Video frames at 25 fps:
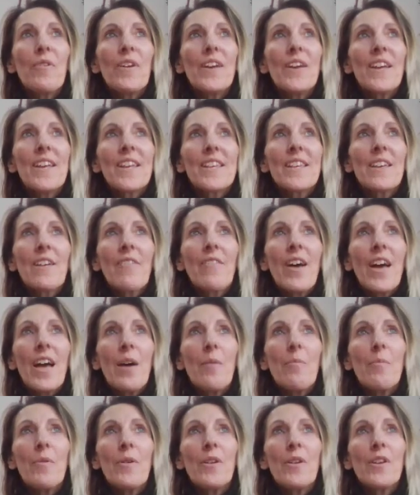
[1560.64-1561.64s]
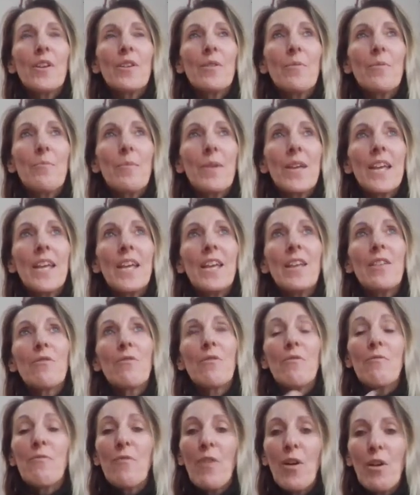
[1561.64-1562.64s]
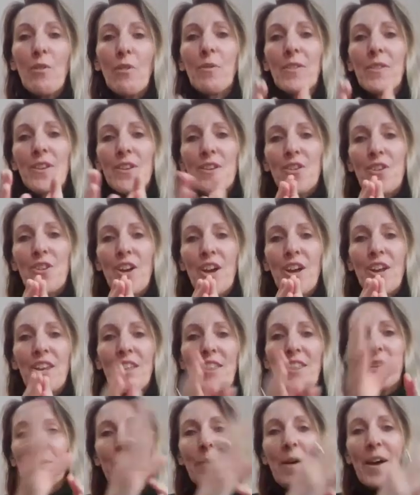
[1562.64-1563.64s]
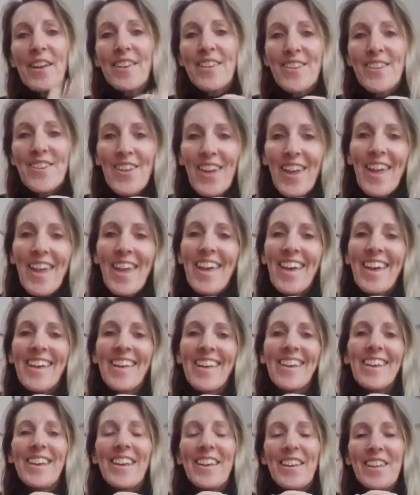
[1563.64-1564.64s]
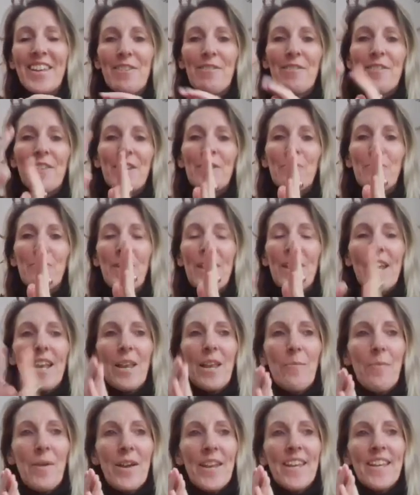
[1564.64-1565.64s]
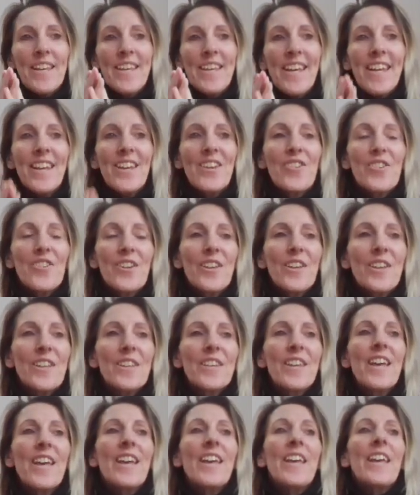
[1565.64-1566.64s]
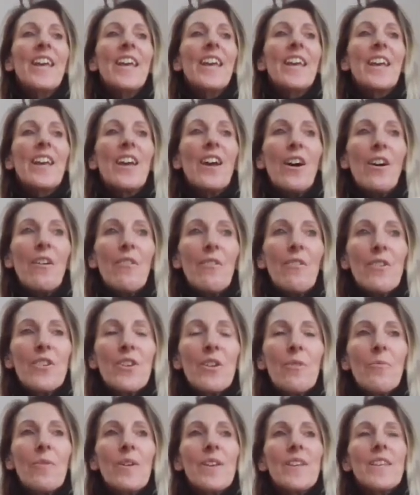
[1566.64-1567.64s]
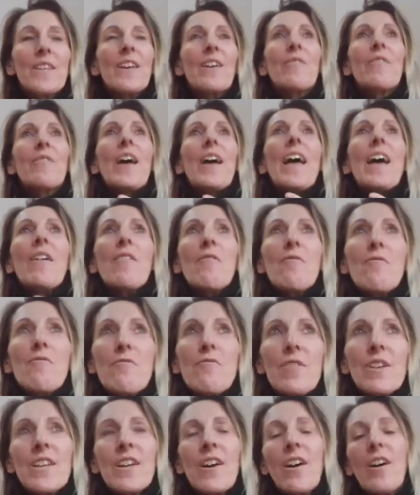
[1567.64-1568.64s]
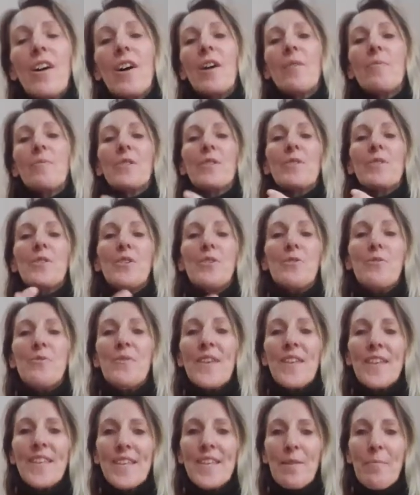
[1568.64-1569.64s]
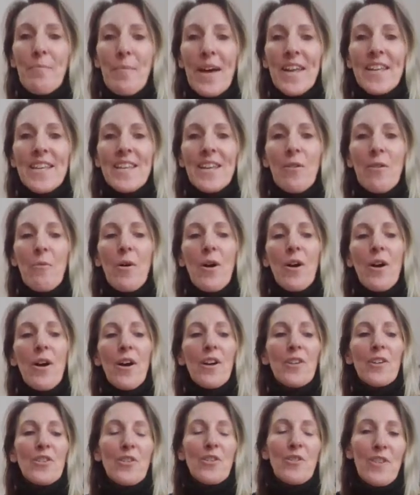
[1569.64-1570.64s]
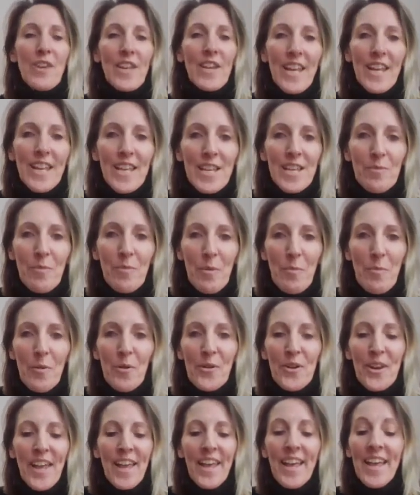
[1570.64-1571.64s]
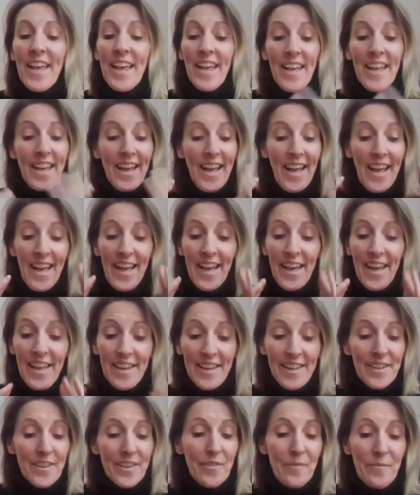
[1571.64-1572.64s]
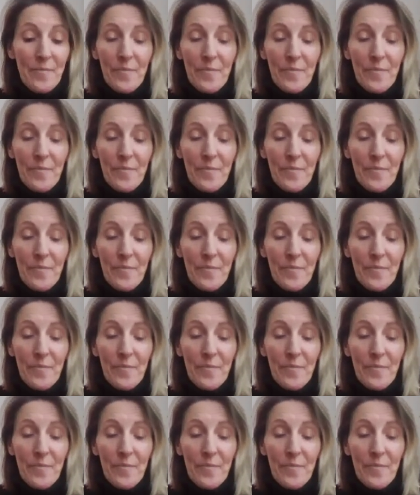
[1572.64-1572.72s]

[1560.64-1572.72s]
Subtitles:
things that have happened to me through following this journey this past year, doing these weekly meditations, encouraging myself every time to do this somatic work, tuning into my body. And